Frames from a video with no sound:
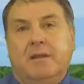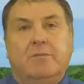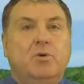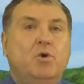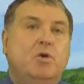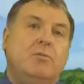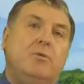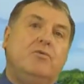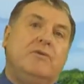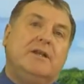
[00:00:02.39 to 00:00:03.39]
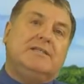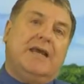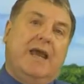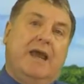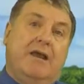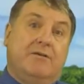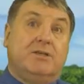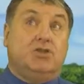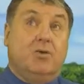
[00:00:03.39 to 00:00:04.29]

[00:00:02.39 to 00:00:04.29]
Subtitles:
The moon will move into Aries,